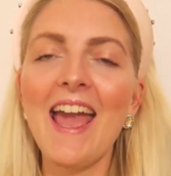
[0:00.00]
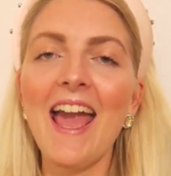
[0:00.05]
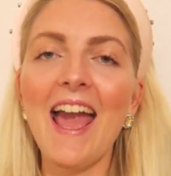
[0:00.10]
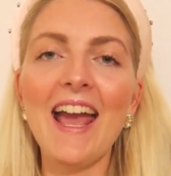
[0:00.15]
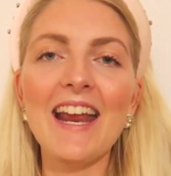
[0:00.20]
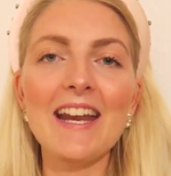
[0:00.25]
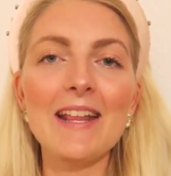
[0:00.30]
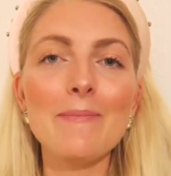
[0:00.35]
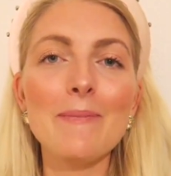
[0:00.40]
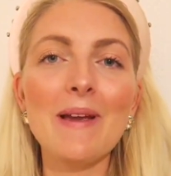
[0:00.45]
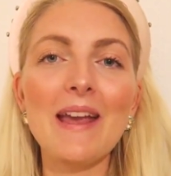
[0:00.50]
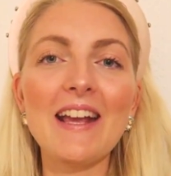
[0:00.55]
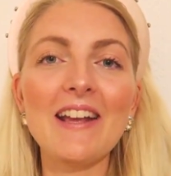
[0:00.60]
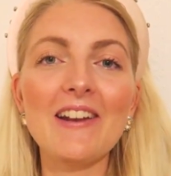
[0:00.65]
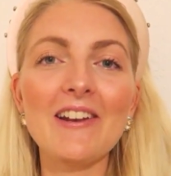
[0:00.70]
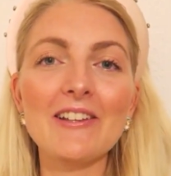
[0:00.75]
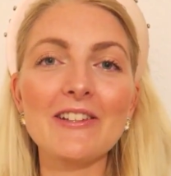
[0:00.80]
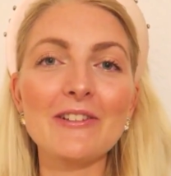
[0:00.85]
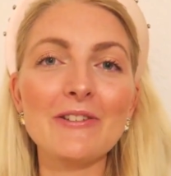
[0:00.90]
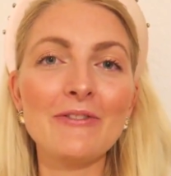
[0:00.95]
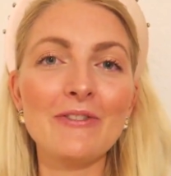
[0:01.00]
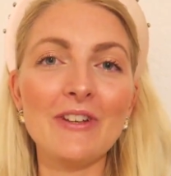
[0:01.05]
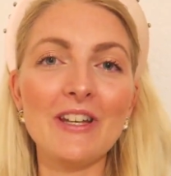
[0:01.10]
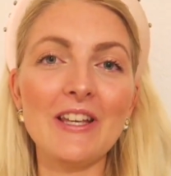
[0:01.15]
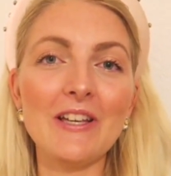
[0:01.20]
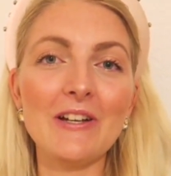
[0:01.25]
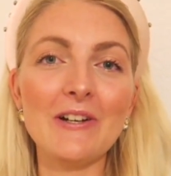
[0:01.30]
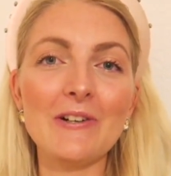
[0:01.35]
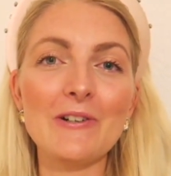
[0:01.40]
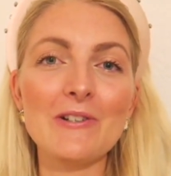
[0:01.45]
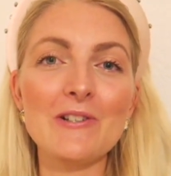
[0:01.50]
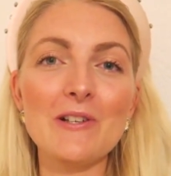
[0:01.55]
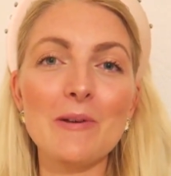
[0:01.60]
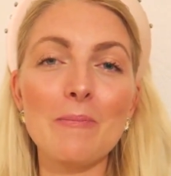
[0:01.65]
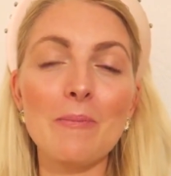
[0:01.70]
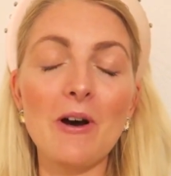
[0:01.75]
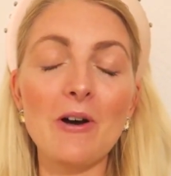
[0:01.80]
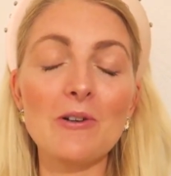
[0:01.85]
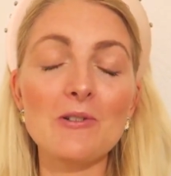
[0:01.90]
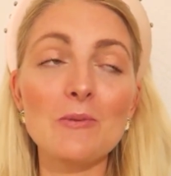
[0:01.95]
and I make a lot of videos
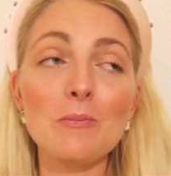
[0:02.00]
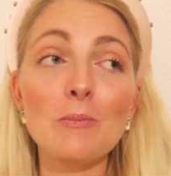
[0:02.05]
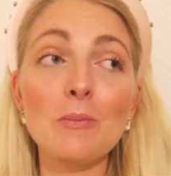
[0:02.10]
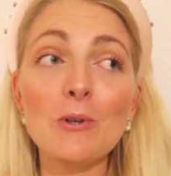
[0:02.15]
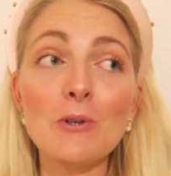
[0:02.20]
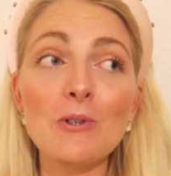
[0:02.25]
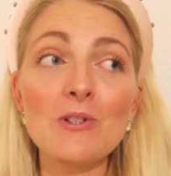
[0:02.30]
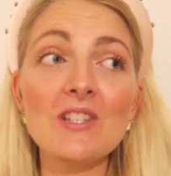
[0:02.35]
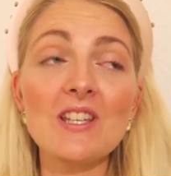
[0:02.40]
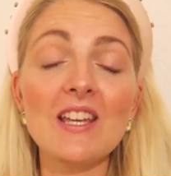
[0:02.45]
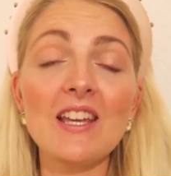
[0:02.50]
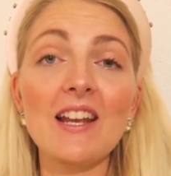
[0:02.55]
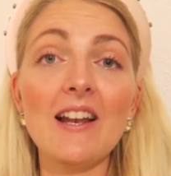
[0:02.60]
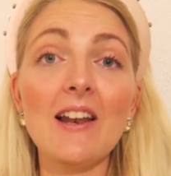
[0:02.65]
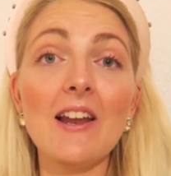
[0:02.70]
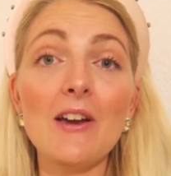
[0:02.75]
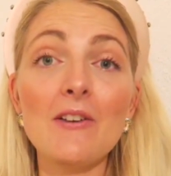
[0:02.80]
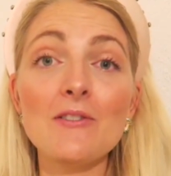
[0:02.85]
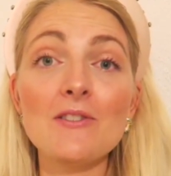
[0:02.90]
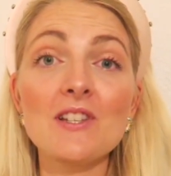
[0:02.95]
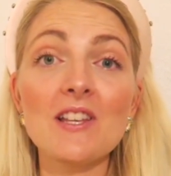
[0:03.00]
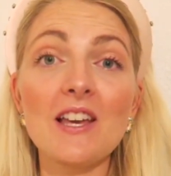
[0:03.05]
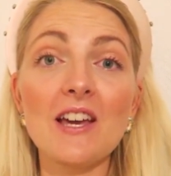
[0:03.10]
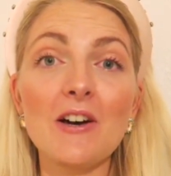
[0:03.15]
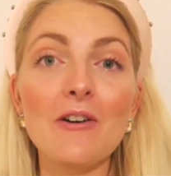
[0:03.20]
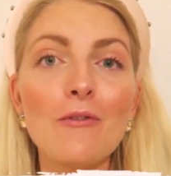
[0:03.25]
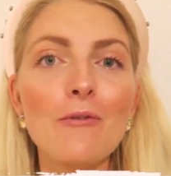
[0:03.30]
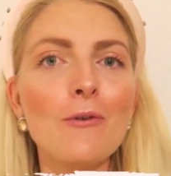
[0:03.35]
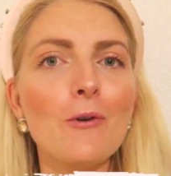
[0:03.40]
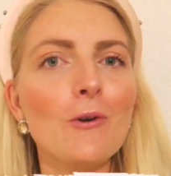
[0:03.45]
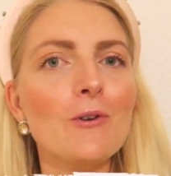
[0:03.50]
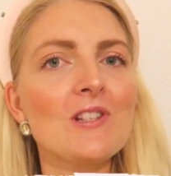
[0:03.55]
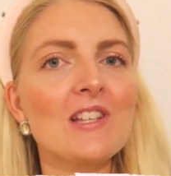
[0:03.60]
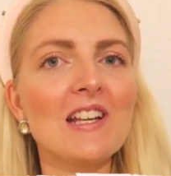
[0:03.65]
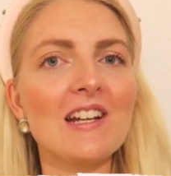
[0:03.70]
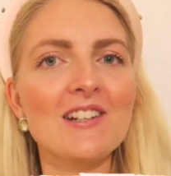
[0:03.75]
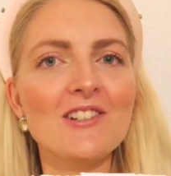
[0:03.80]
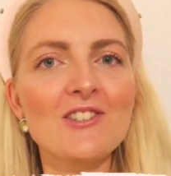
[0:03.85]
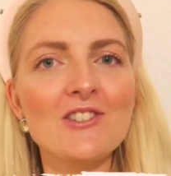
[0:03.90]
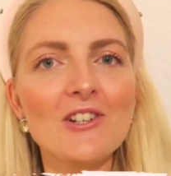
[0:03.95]
about beauty, lifestyle, vlogs
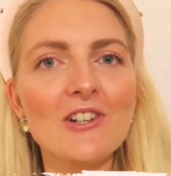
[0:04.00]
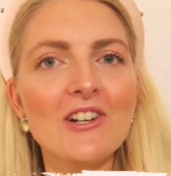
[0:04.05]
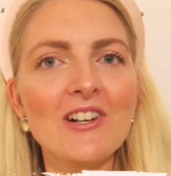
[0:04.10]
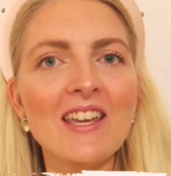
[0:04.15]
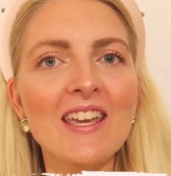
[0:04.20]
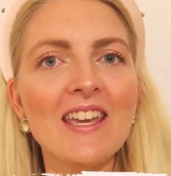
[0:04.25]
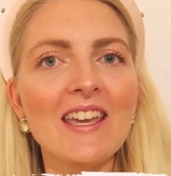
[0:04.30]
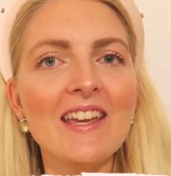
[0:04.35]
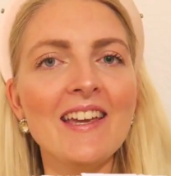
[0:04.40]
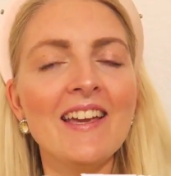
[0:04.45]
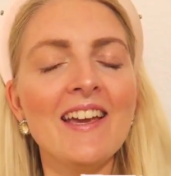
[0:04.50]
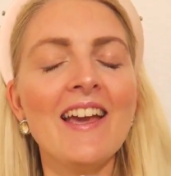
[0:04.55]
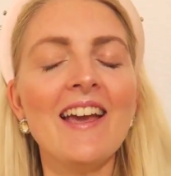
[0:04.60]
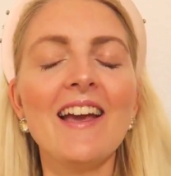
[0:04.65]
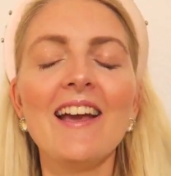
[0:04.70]
here in Turkey,